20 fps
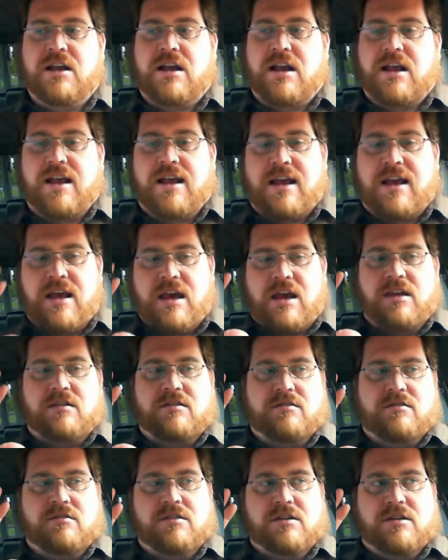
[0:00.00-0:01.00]

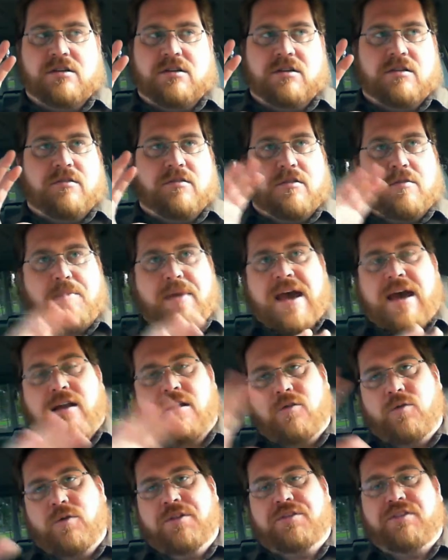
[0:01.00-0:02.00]
and the
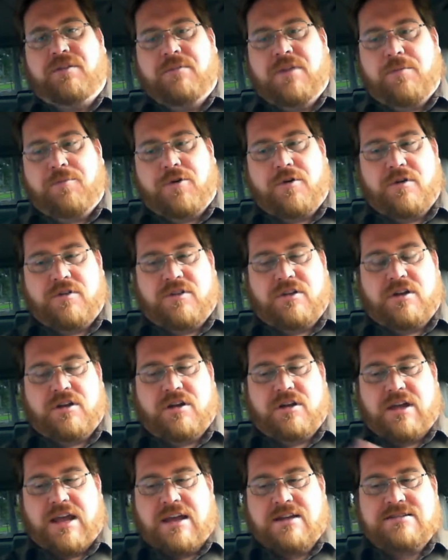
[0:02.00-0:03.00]
battle with some of
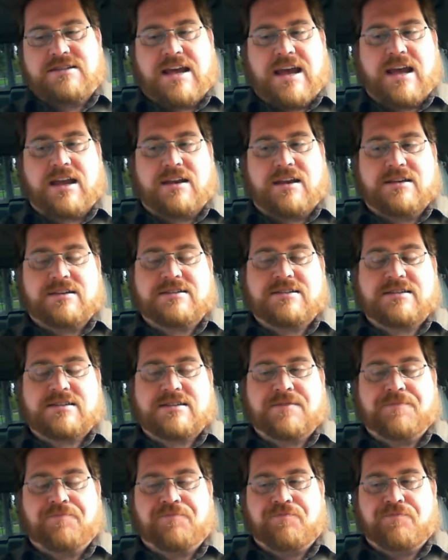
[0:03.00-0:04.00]
the
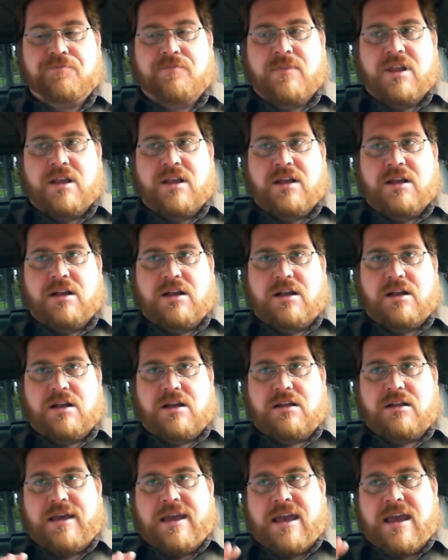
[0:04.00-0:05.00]
antagonists,
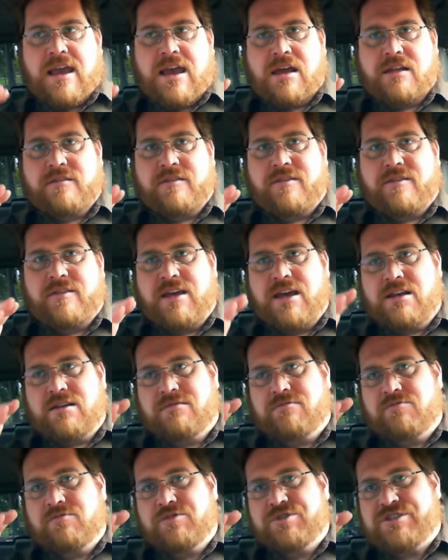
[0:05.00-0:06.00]
and
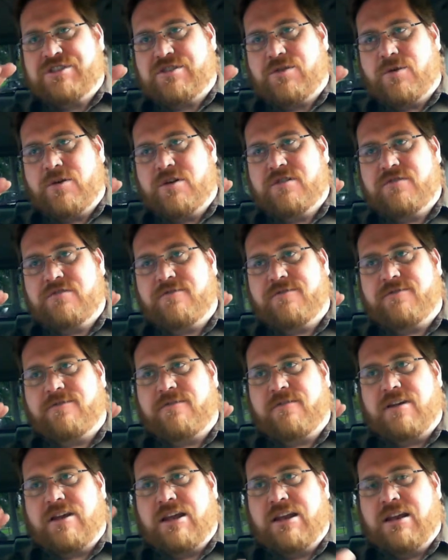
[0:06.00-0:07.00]
then sort
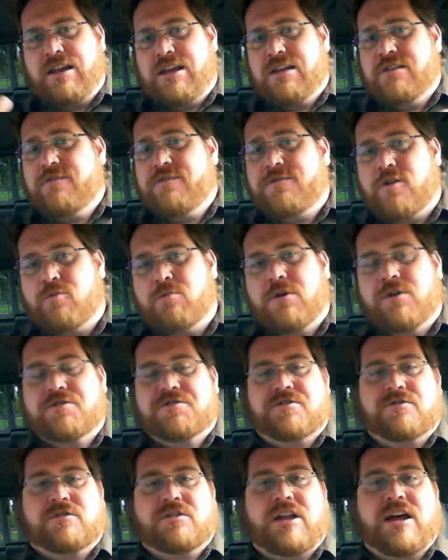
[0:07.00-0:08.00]
of an
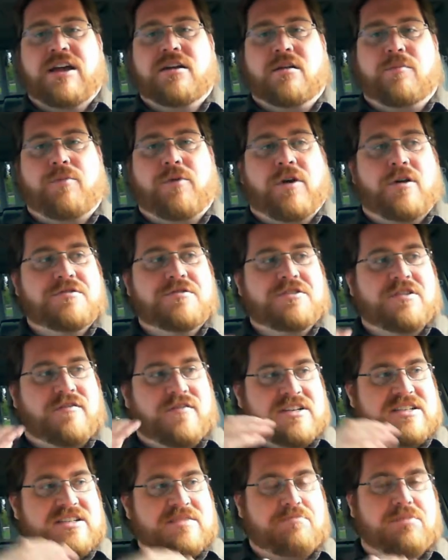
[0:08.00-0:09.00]
infomercial-like approach of
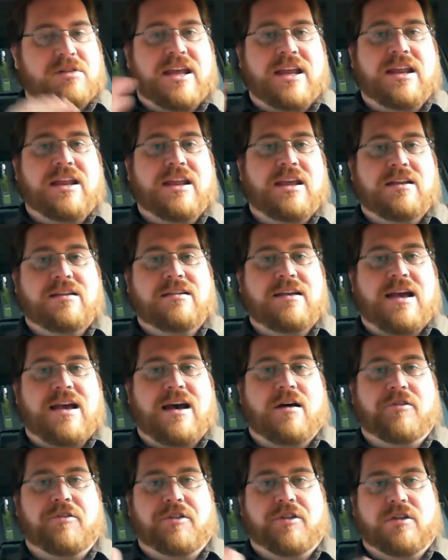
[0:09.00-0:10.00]
explaining
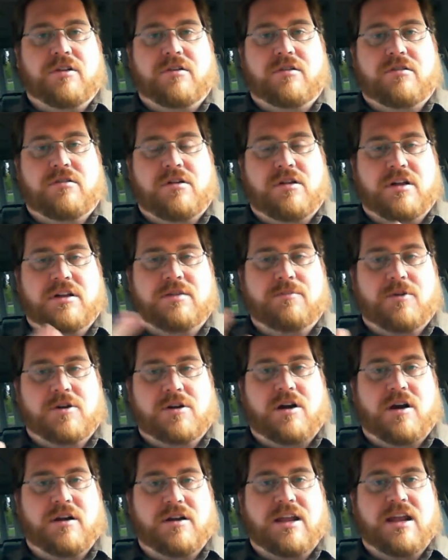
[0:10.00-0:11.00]
how the collectible
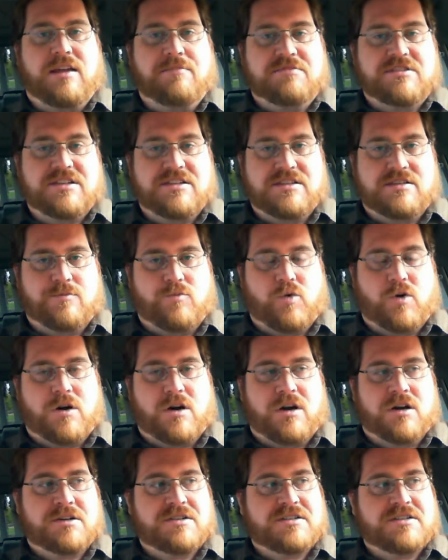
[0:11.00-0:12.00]
card game system
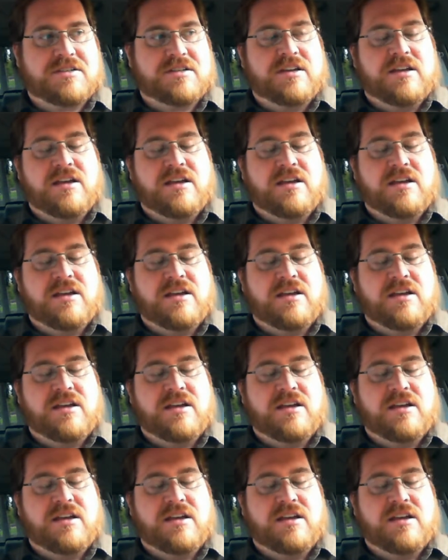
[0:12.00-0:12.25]
works,